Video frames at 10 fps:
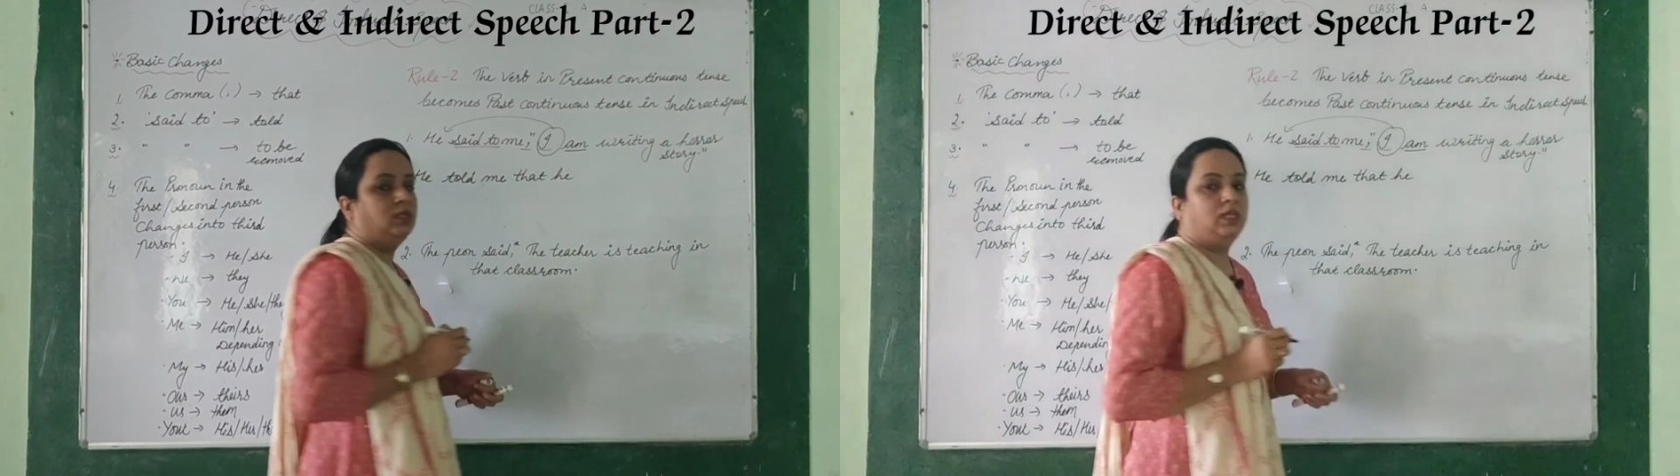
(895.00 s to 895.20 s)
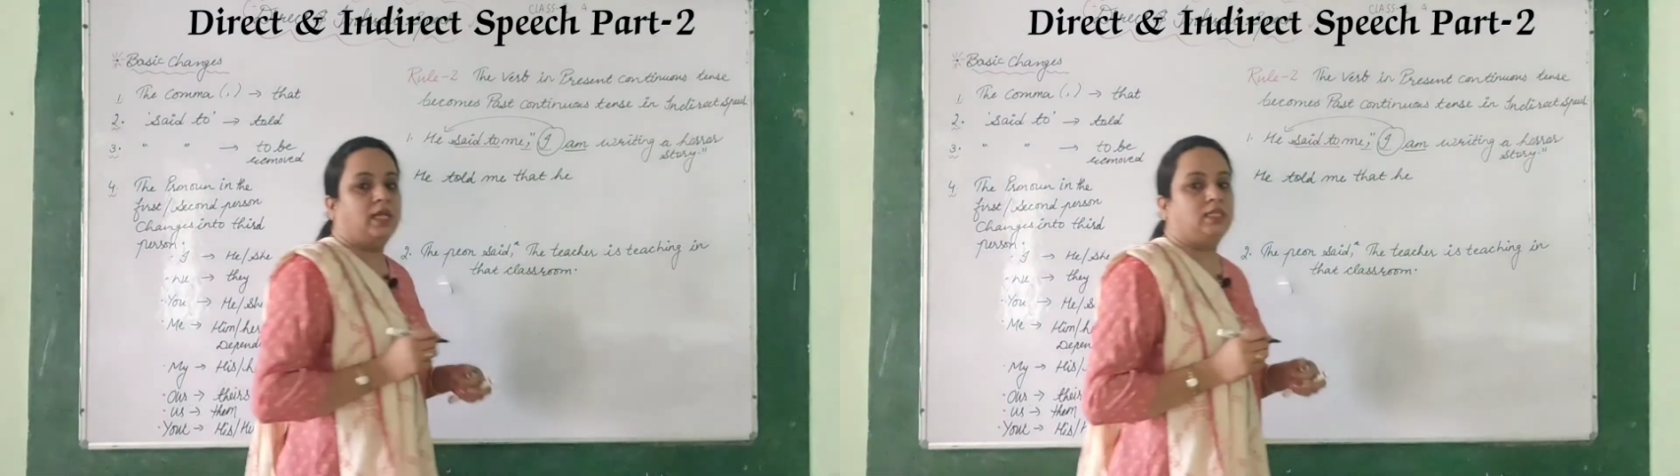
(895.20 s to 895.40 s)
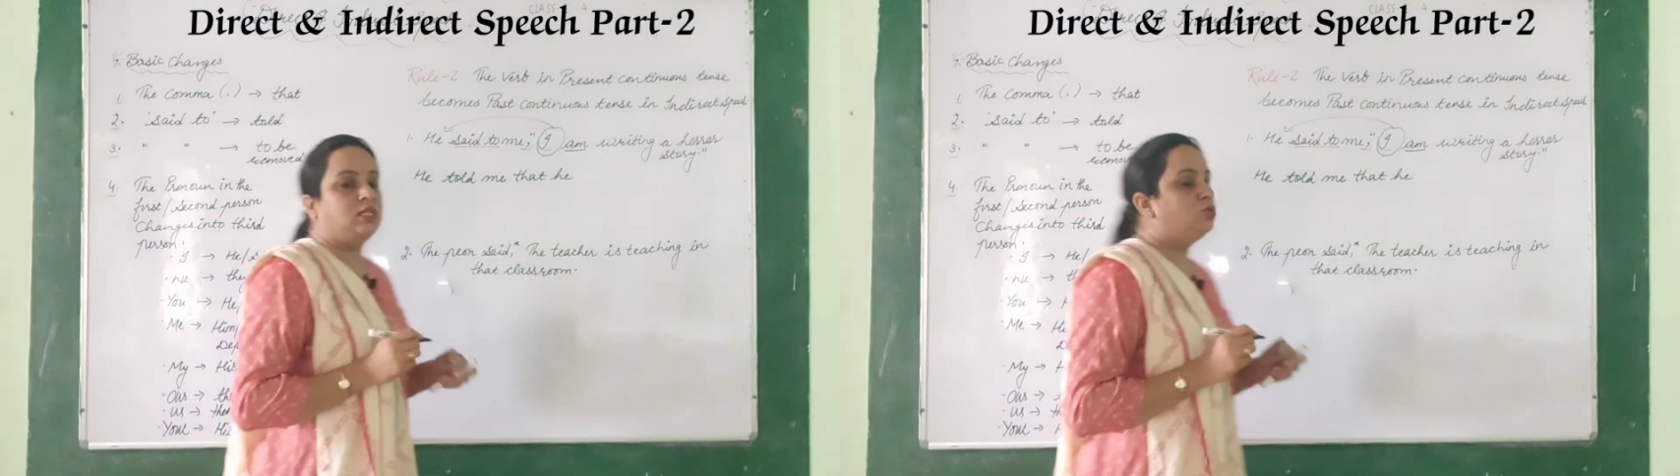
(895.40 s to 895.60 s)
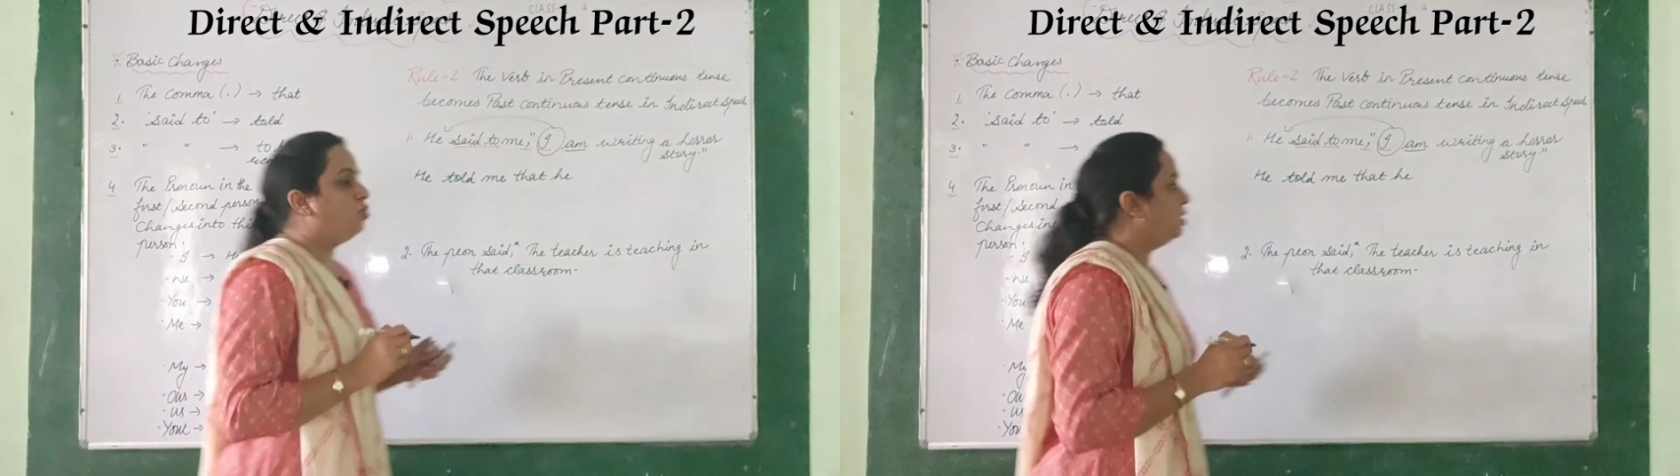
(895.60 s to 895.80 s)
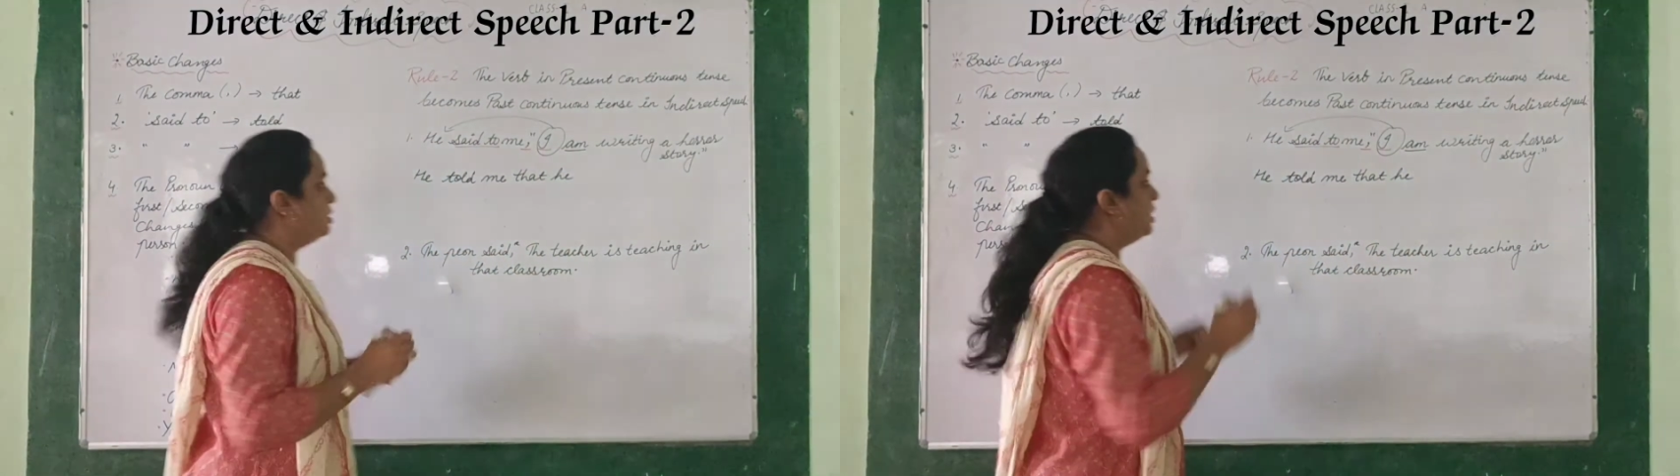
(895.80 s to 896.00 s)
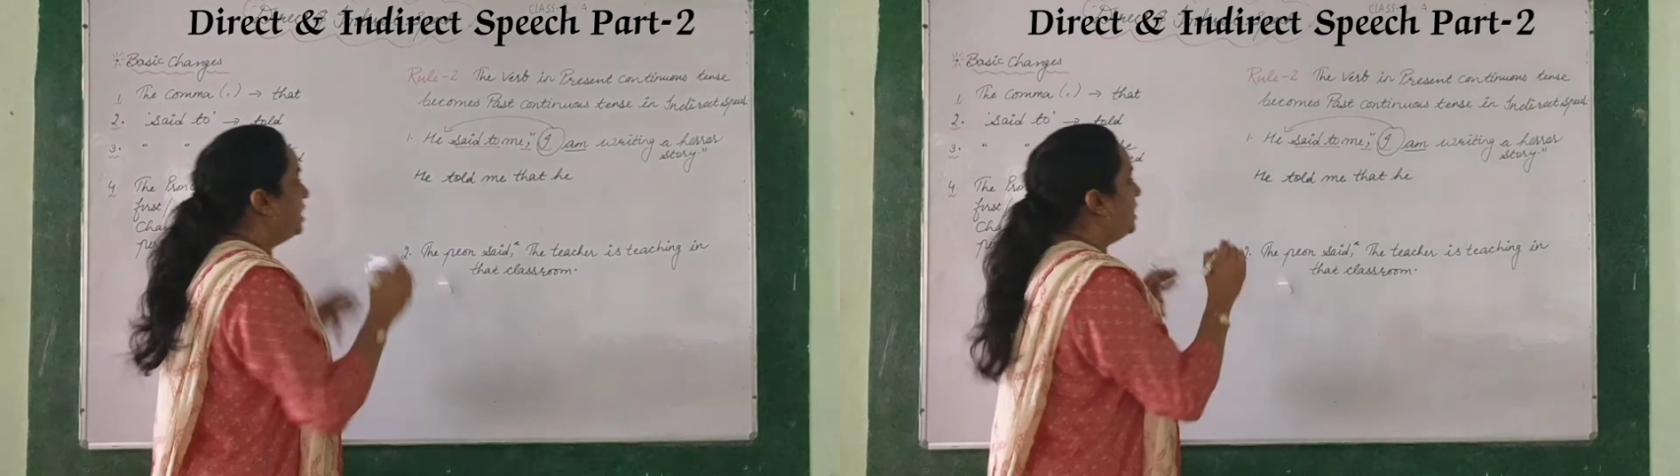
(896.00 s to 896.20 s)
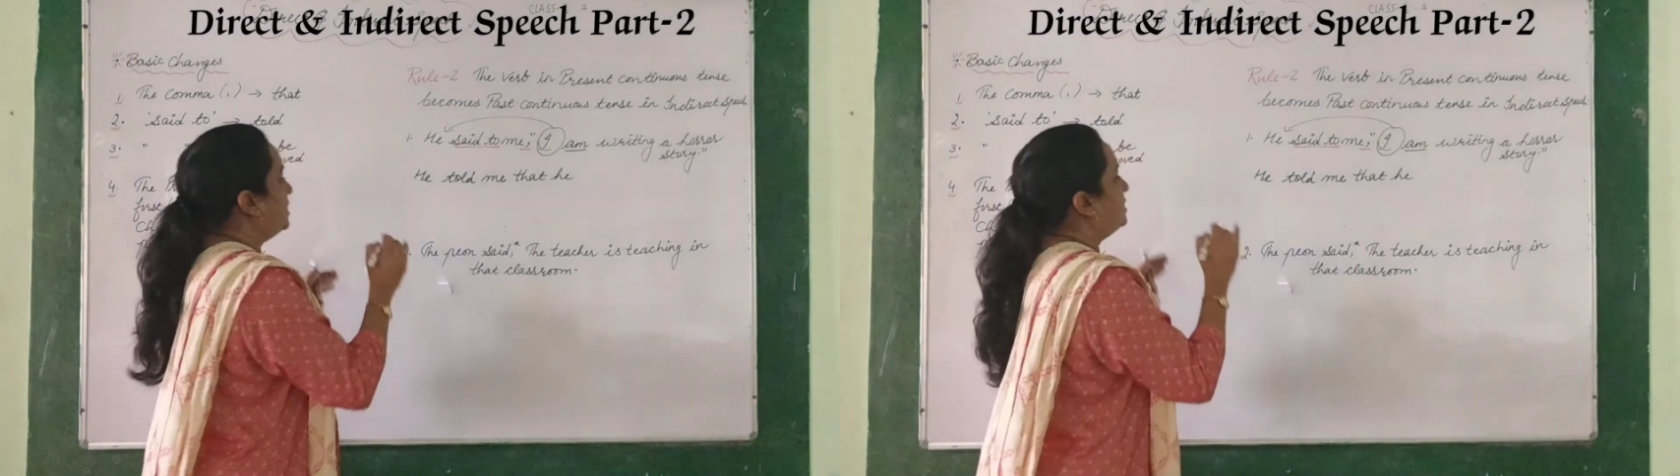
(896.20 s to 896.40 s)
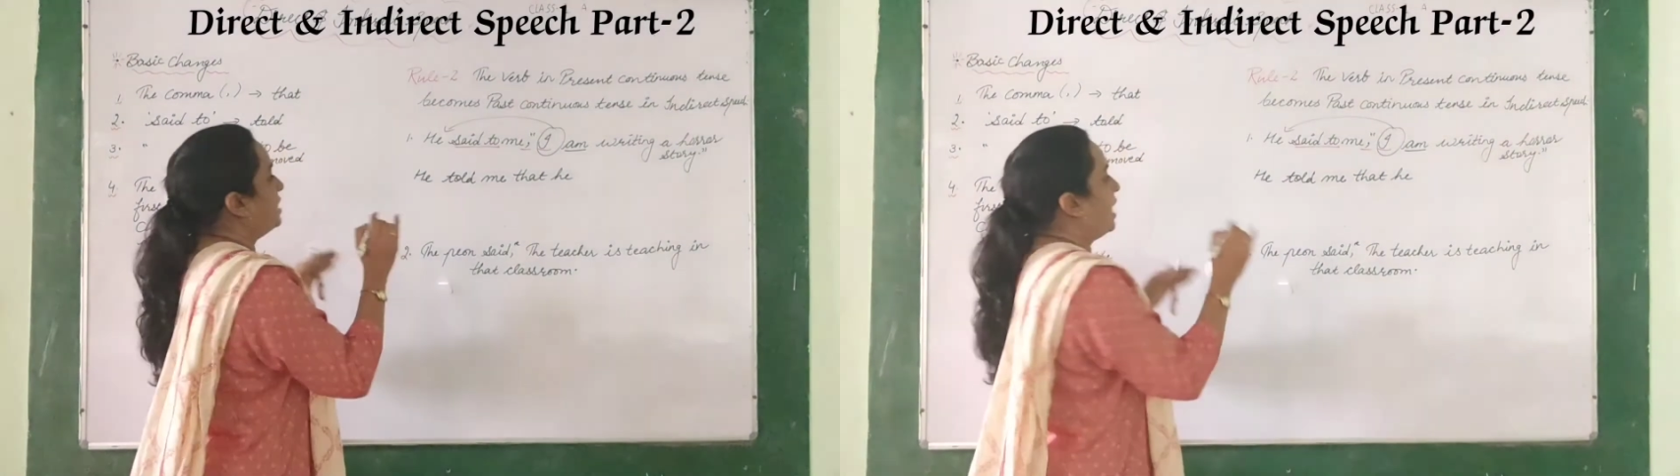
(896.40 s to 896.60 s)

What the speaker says: that is what? Is,